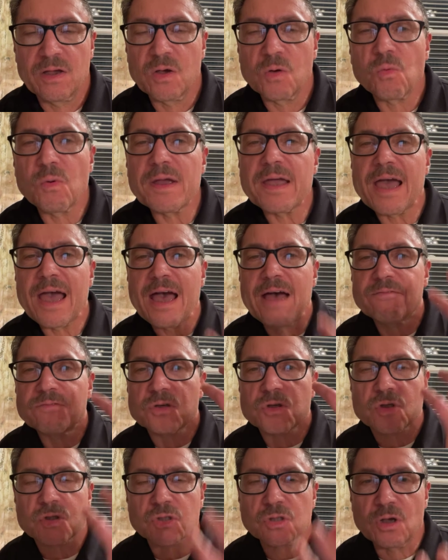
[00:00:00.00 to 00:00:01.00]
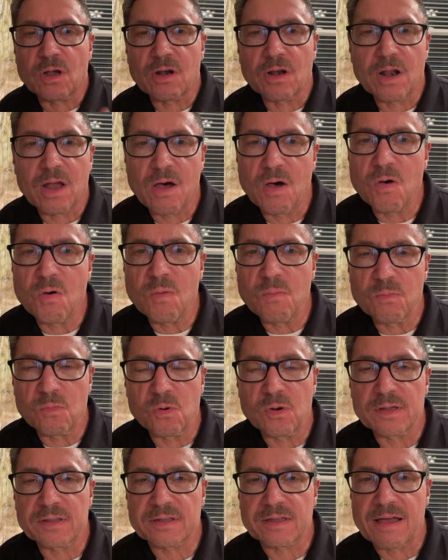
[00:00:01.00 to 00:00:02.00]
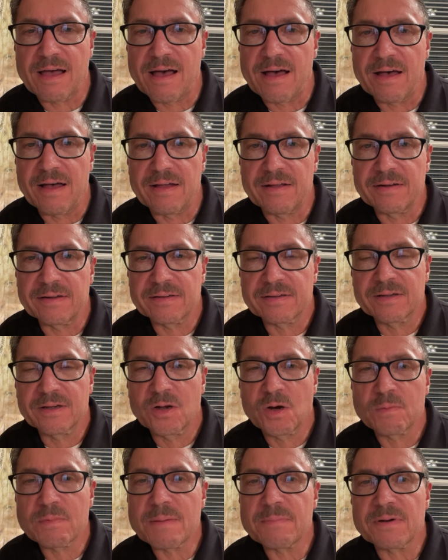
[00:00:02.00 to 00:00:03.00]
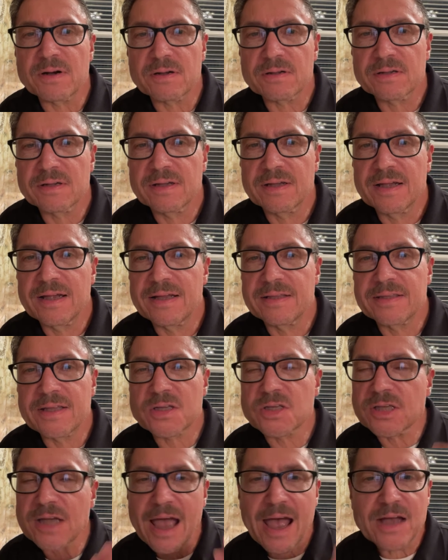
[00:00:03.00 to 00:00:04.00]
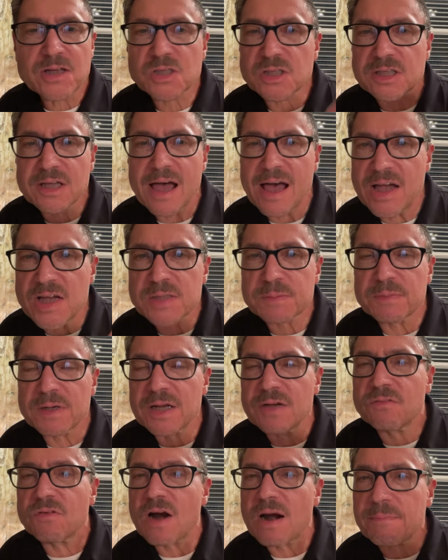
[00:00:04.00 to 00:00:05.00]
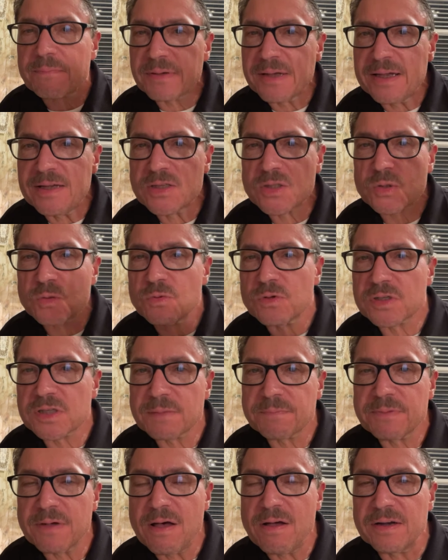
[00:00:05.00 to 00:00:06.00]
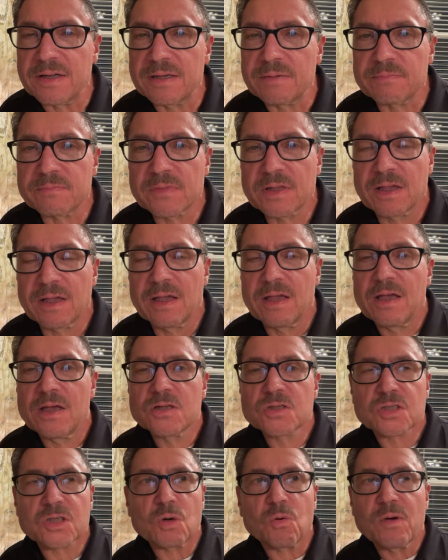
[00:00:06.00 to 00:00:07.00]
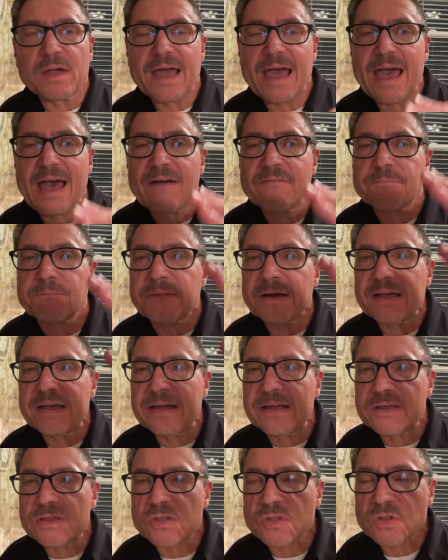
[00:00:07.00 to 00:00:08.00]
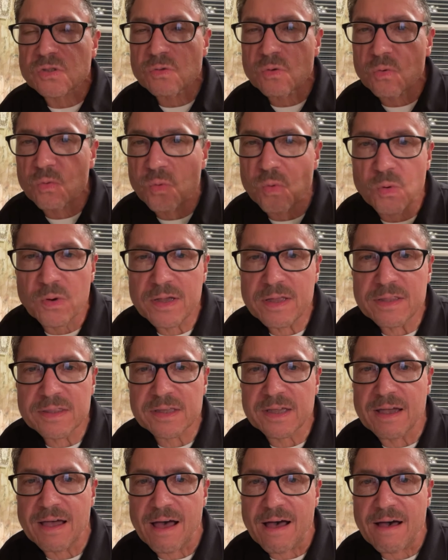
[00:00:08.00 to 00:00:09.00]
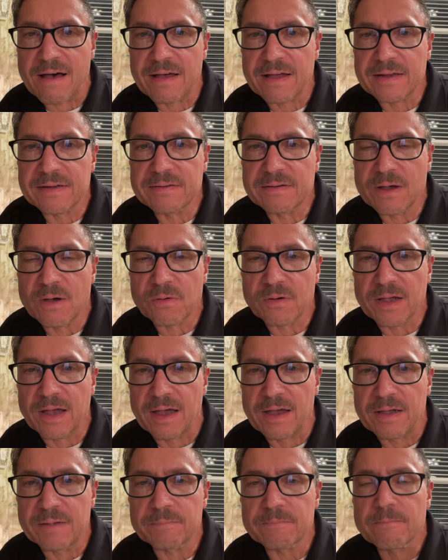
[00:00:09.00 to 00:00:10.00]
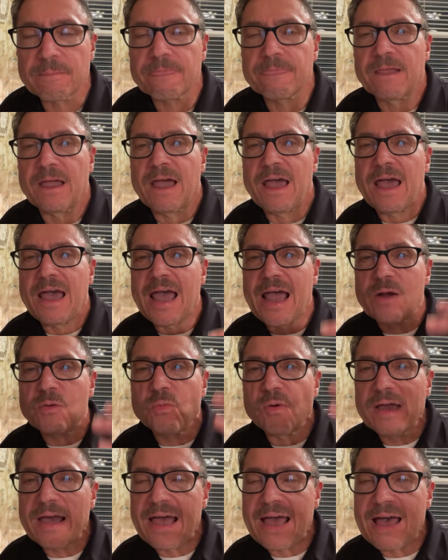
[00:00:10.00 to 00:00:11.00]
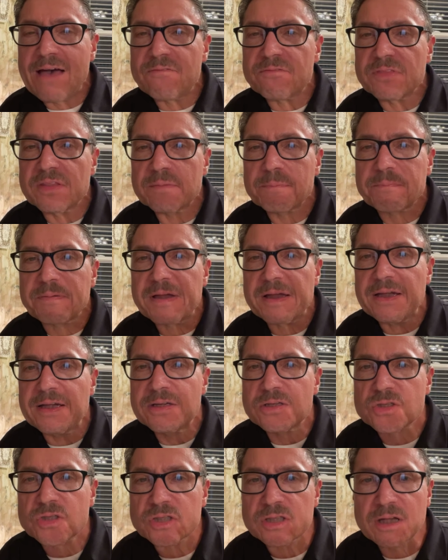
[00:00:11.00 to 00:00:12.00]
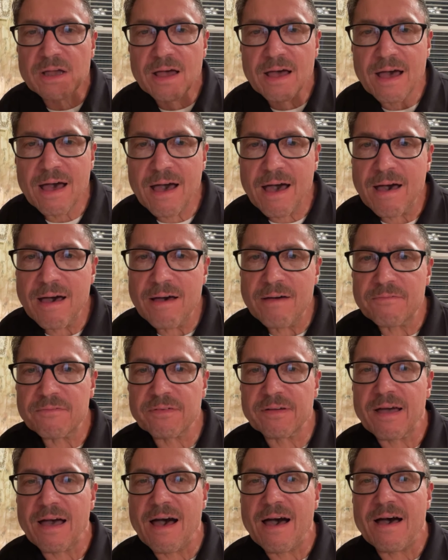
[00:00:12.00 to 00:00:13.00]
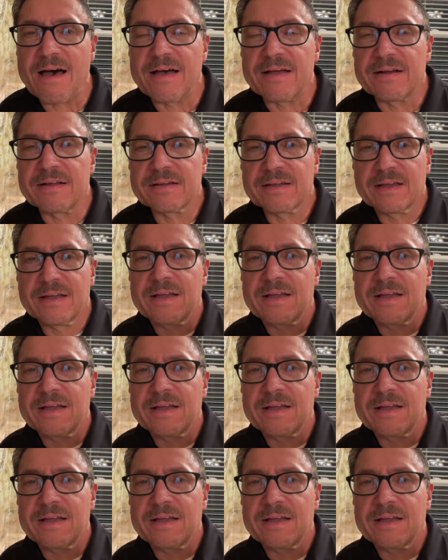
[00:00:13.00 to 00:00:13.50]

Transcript: We have shalom with God. Remember, the chastisement of our peace was upon him. So we have peace with God, okay? And we have the peace of God.